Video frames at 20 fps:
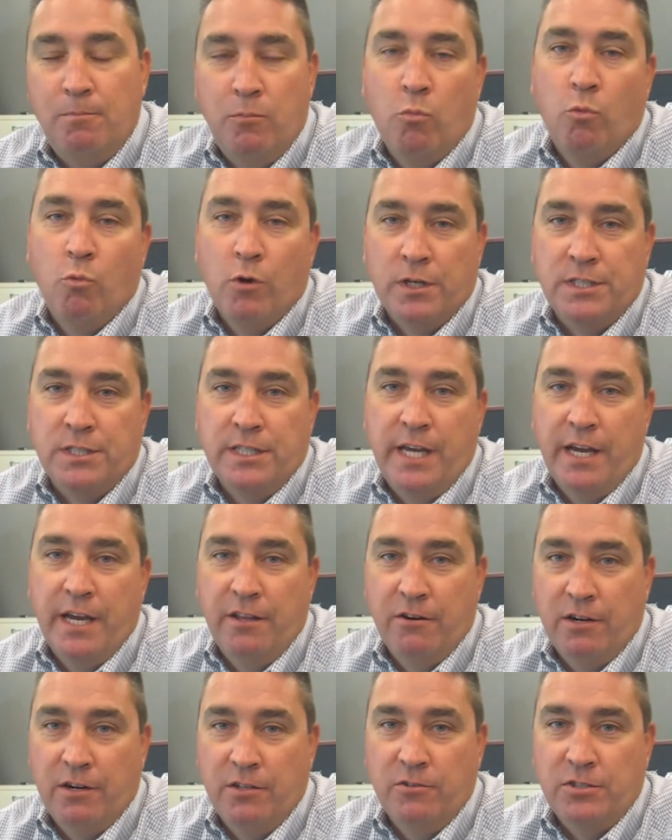work
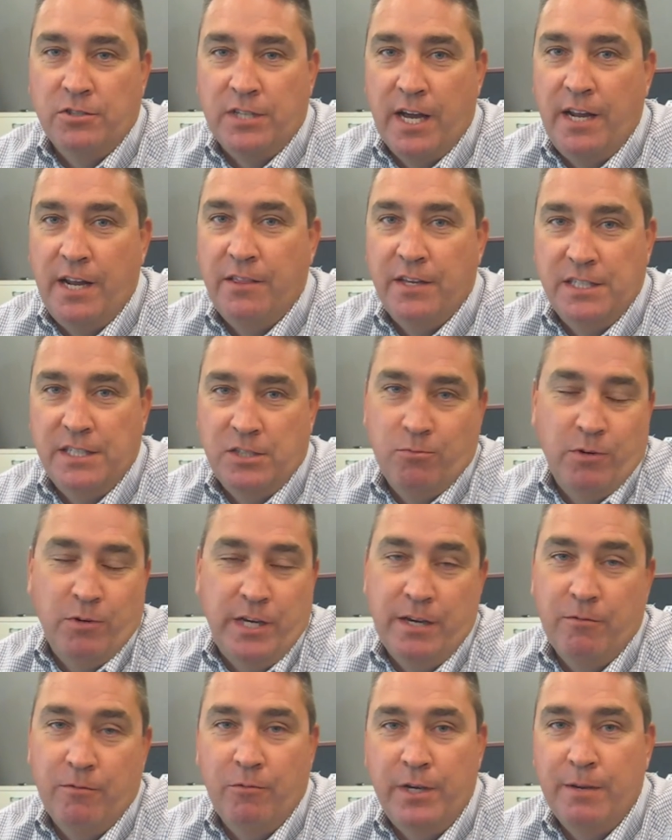together on those kind of things, and
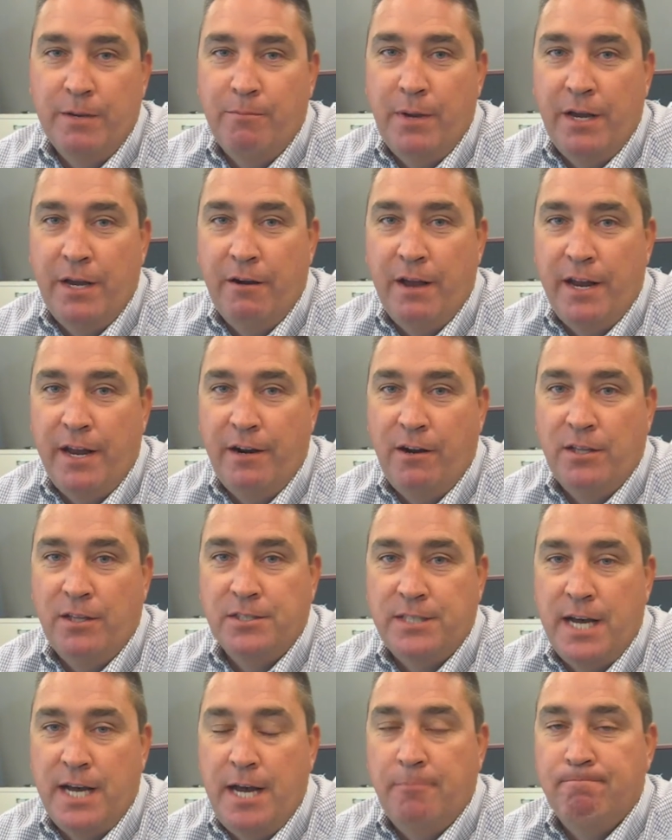we get better at it all the
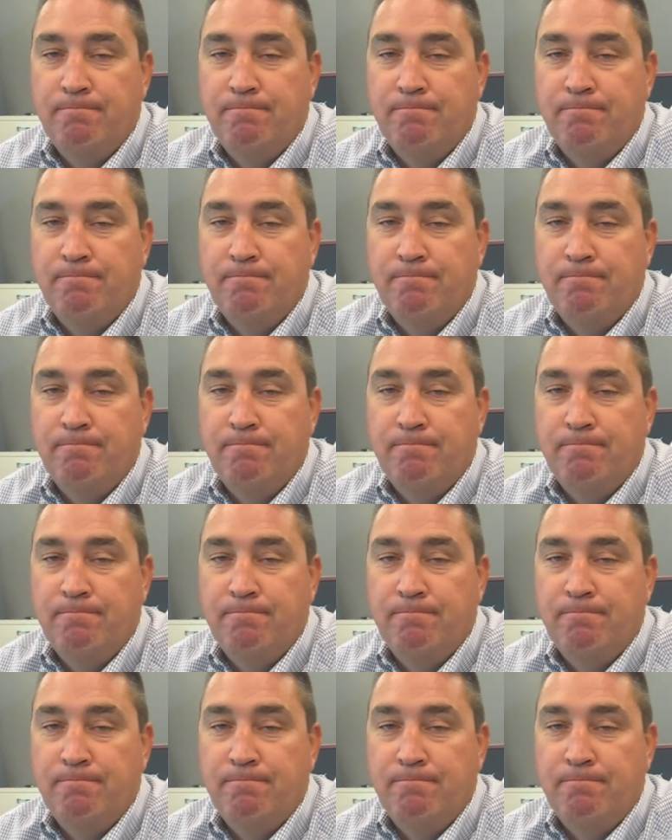time.